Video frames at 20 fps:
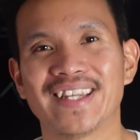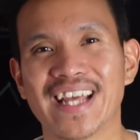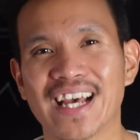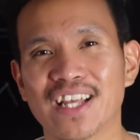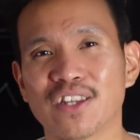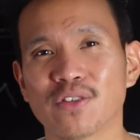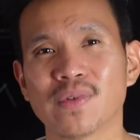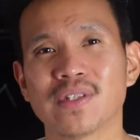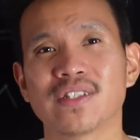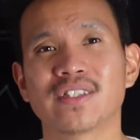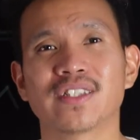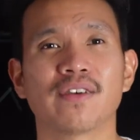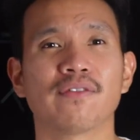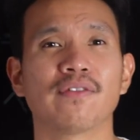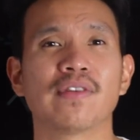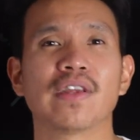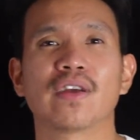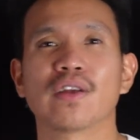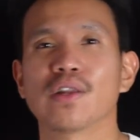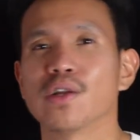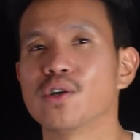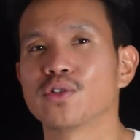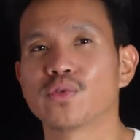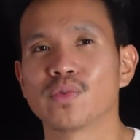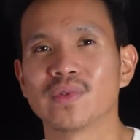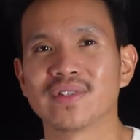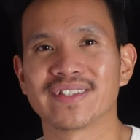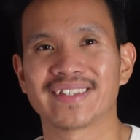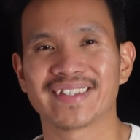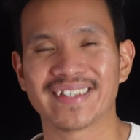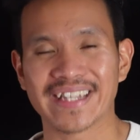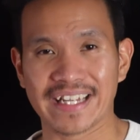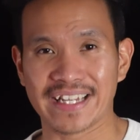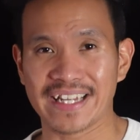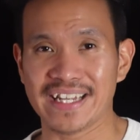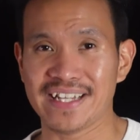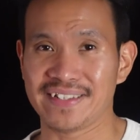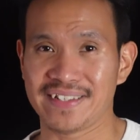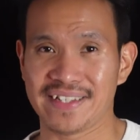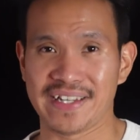that's when some of your clothes will
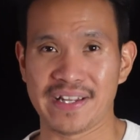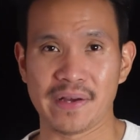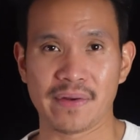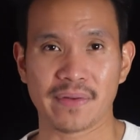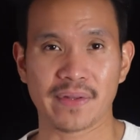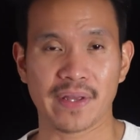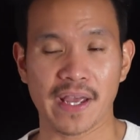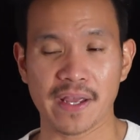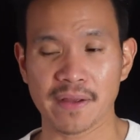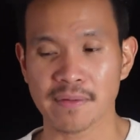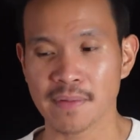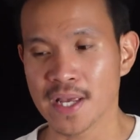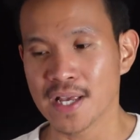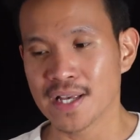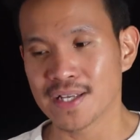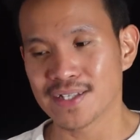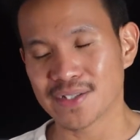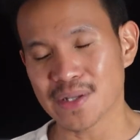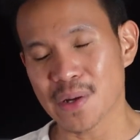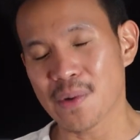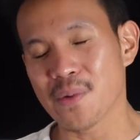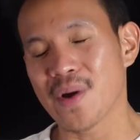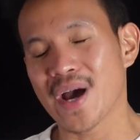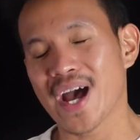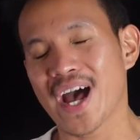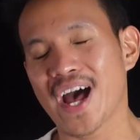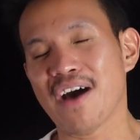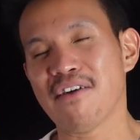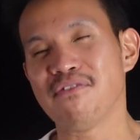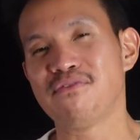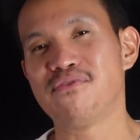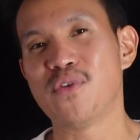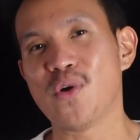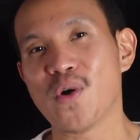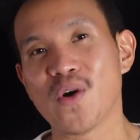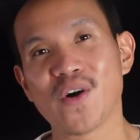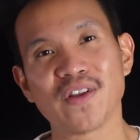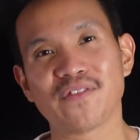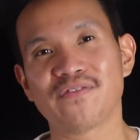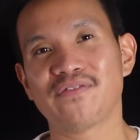stink easily, okay? So
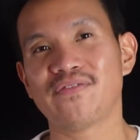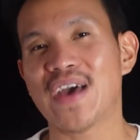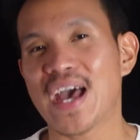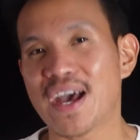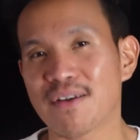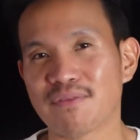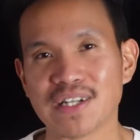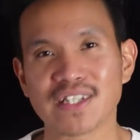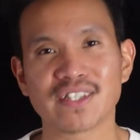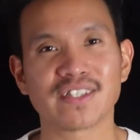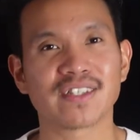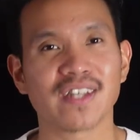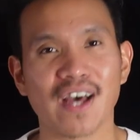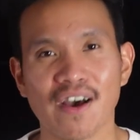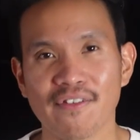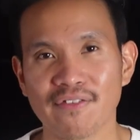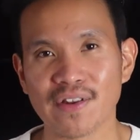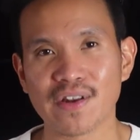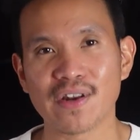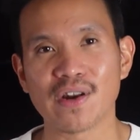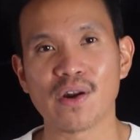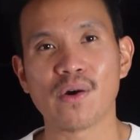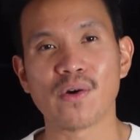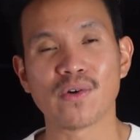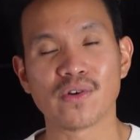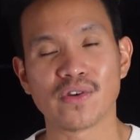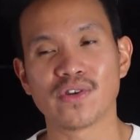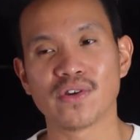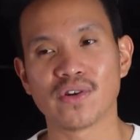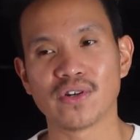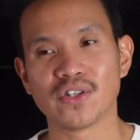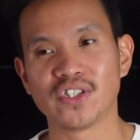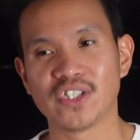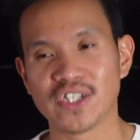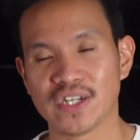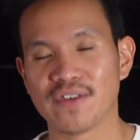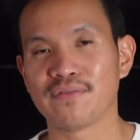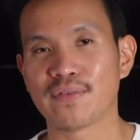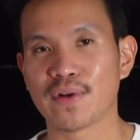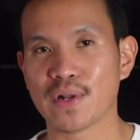avoid fabric softener on your
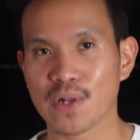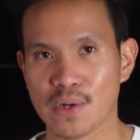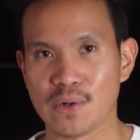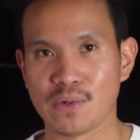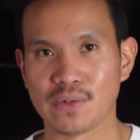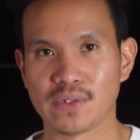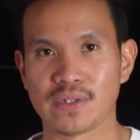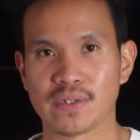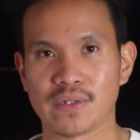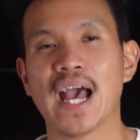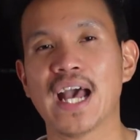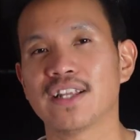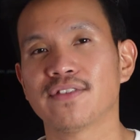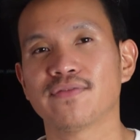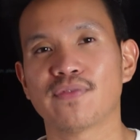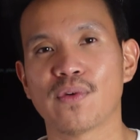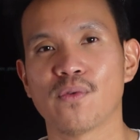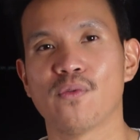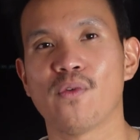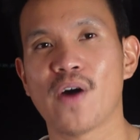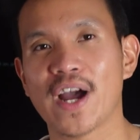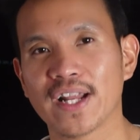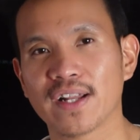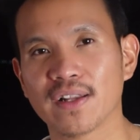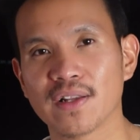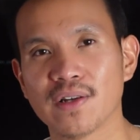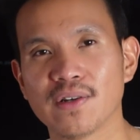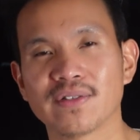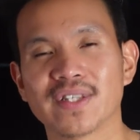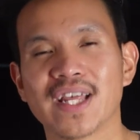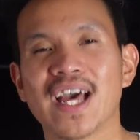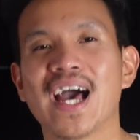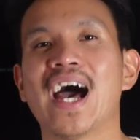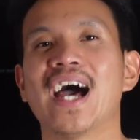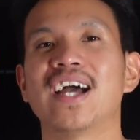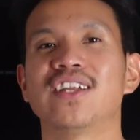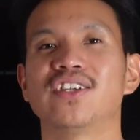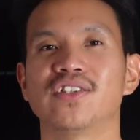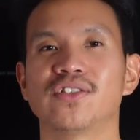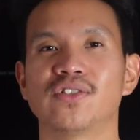gym clothes. As for white clothes,
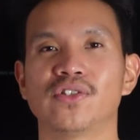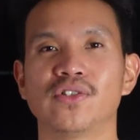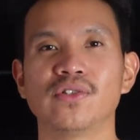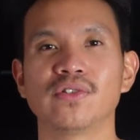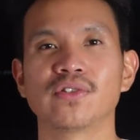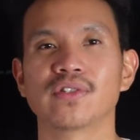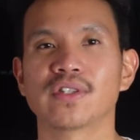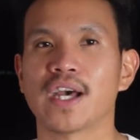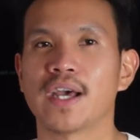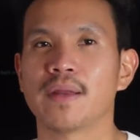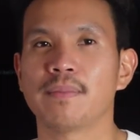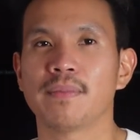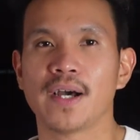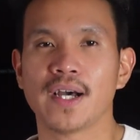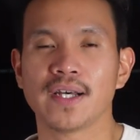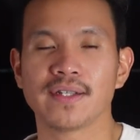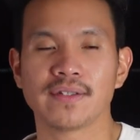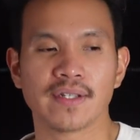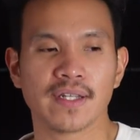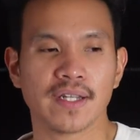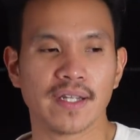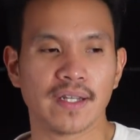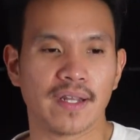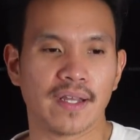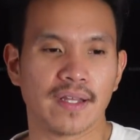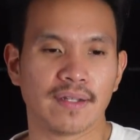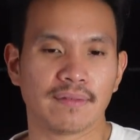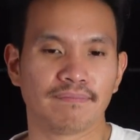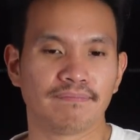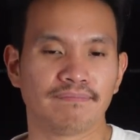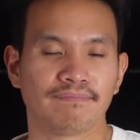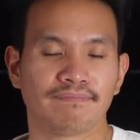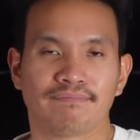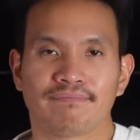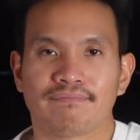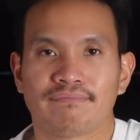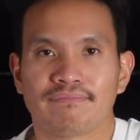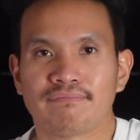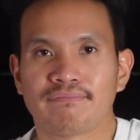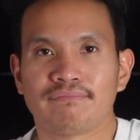I just use Tide Pods in it and
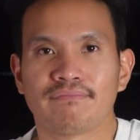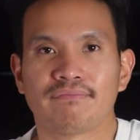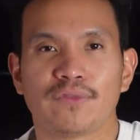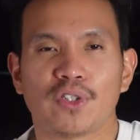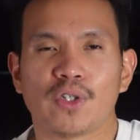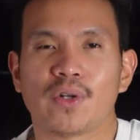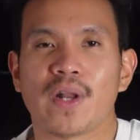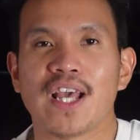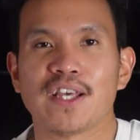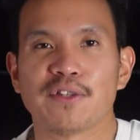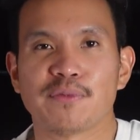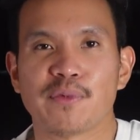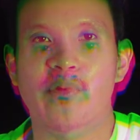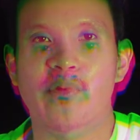don't ask me